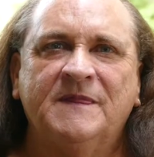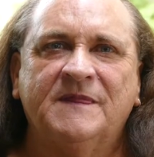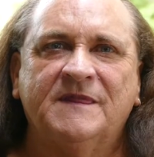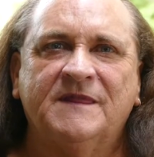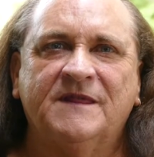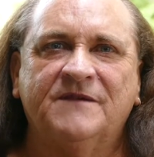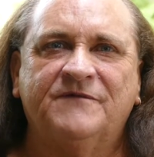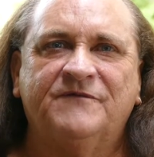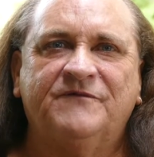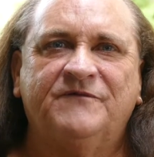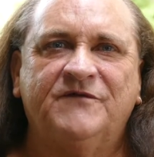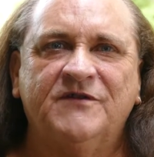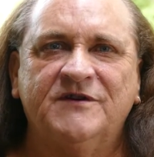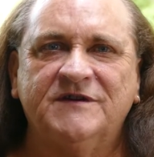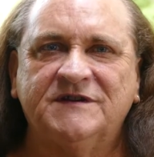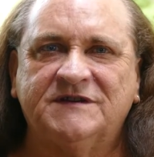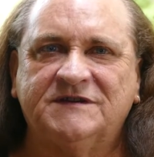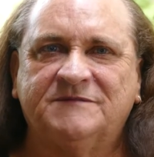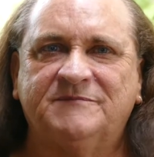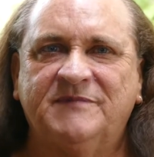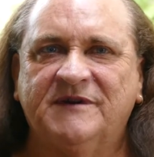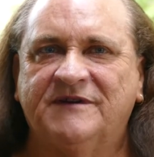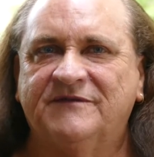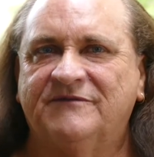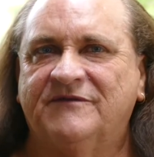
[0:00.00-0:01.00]
The
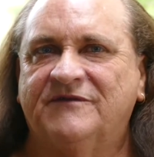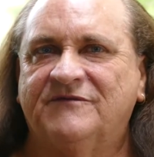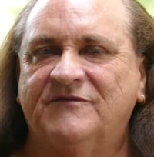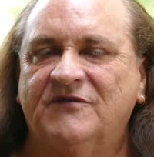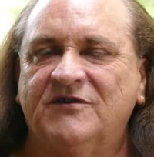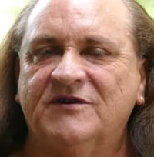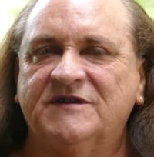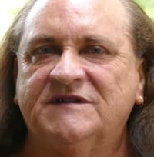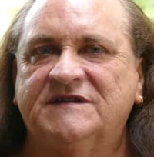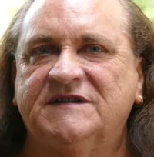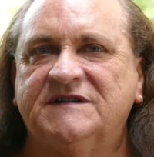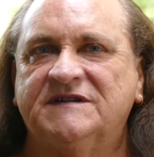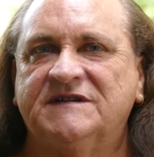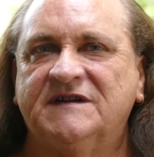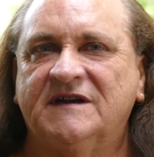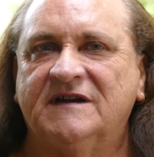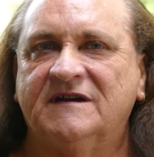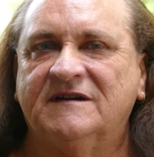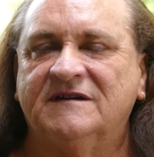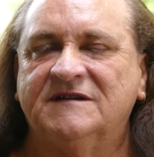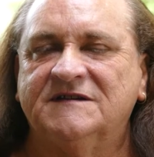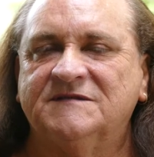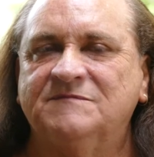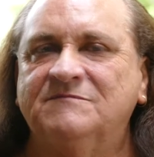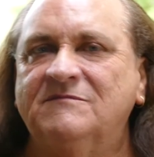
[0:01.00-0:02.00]
first bit of advice he
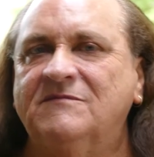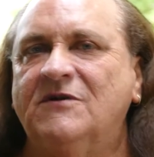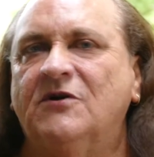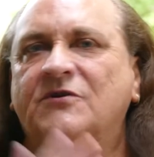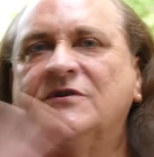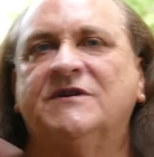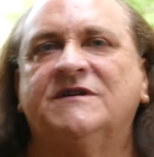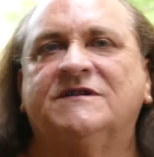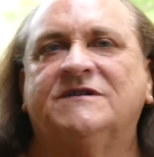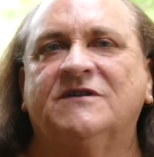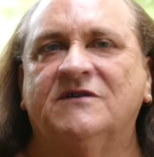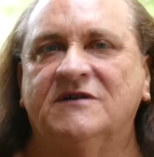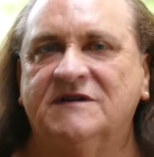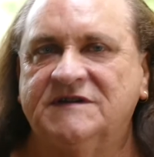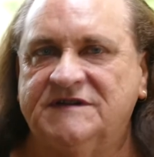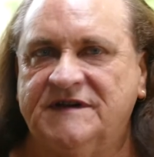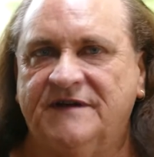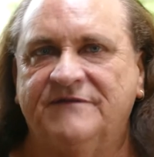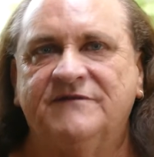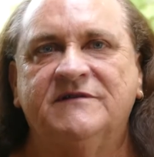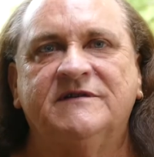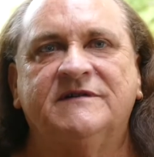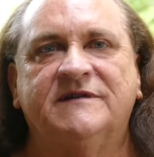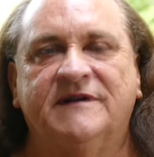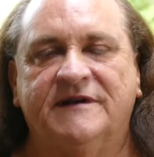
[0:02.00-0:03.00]
said is monetize
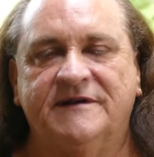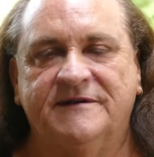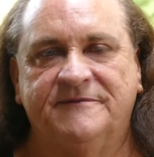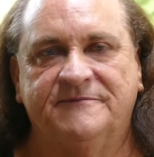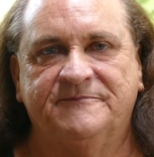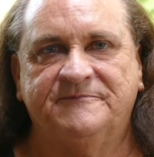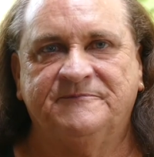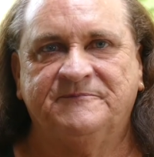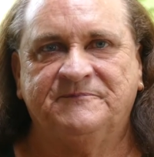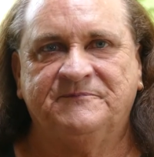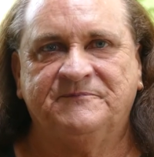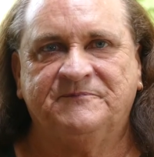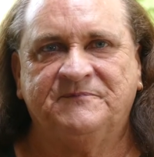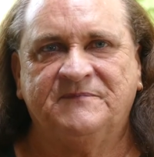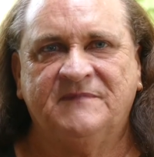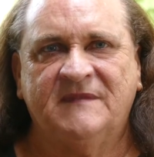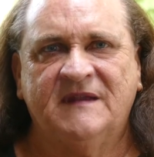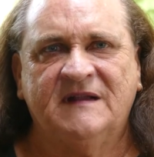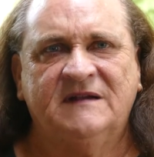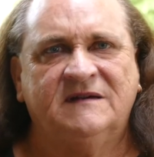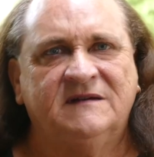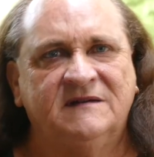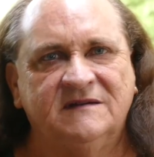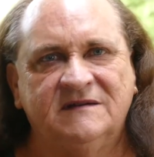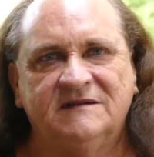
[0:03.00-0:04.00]
everything.
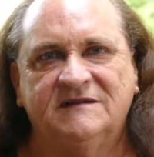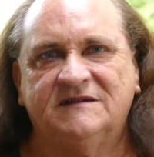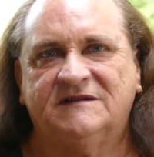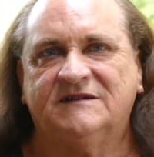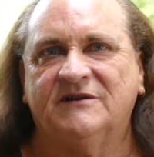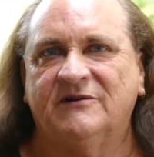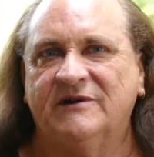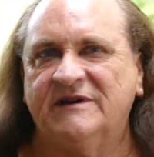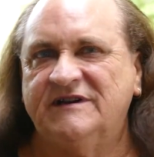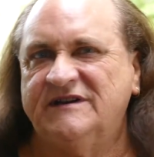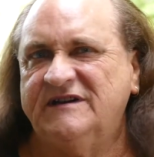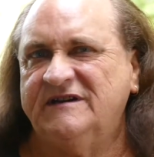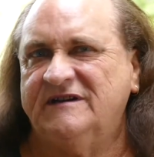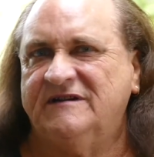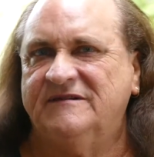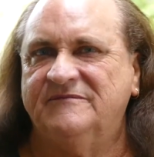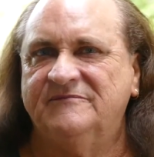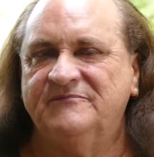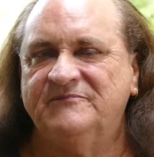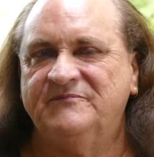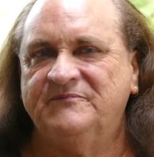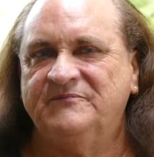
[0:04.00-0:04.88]
So I did.